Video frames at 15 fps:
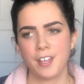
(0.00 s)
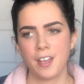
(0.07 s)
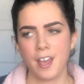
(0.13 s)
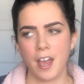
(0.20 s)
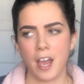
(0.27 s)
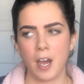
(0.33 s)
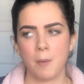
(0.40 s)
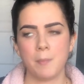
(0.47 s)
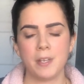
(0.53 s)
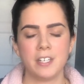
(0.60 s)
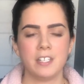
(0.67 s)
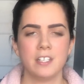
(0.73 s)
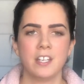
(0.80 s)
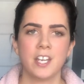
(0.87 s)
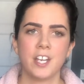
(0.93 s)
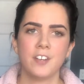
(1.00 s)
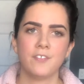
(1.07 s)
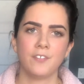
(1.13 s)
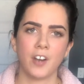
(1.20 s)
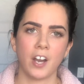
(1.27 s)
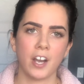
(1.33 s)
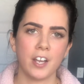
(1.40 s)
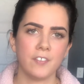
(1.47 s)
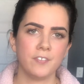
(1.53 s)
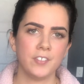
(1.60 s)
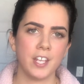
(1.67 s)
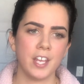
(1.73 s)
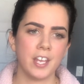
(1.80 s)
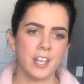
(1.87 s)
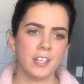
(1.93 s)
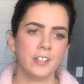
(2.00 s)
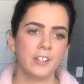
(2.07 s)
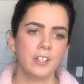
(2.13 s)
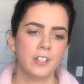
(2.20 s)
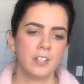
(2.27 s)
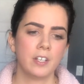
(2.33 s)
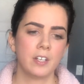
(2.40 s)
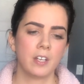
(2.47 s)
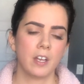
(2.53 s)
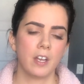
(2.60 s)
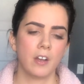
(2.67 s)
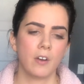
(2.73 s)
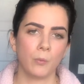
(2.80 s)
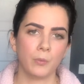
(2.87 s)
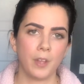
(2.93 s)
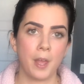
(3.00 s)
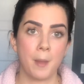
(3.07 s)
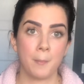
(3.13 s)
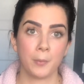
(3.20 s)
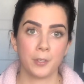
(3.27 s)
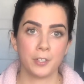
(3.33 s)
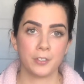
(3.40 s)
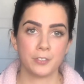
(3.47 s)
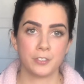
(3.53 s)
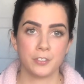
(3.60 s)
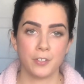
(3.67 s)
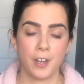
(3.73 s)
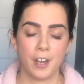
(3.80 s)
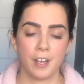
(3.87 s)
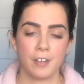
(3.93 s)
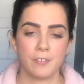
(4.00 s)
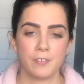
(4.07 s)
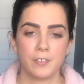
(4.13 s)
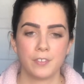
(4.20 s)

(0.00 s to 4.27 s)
how many 5 day embryos you have.